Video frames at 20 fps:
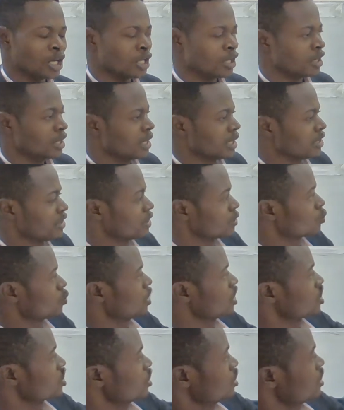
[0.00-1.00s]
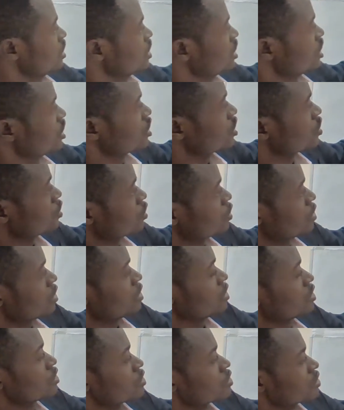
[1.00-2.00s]
Now the question is
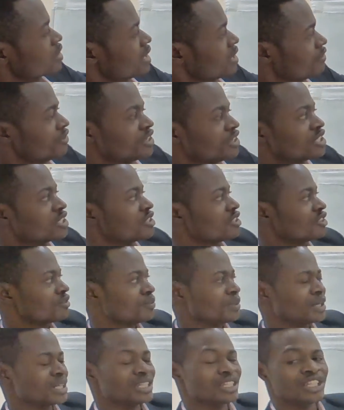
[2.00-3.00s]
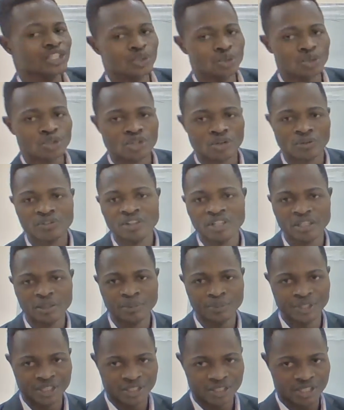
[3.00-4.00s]
derivative by the use of
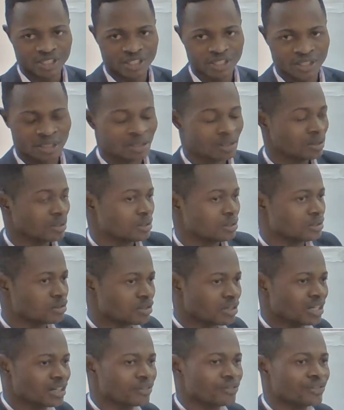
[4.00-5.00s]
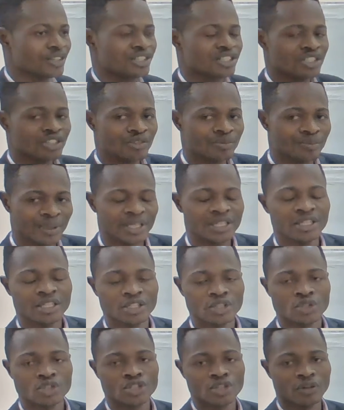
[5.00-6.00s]
limit. Derivative by the
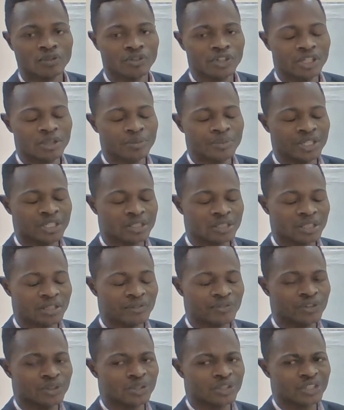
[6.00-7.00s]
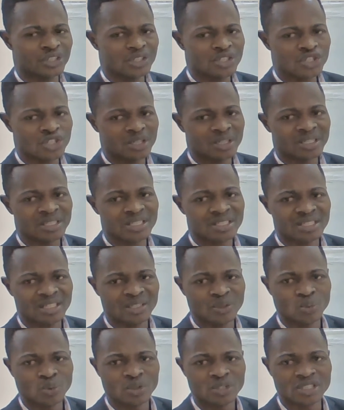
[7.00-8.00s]
use of limit. If you don't
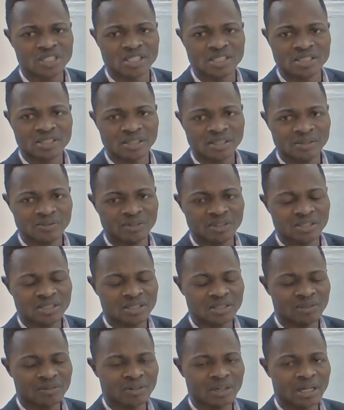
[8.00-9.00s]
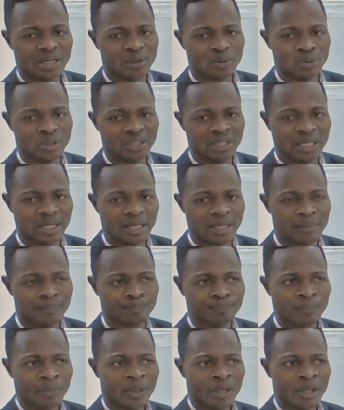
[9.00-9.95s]
understand what is derivative, I will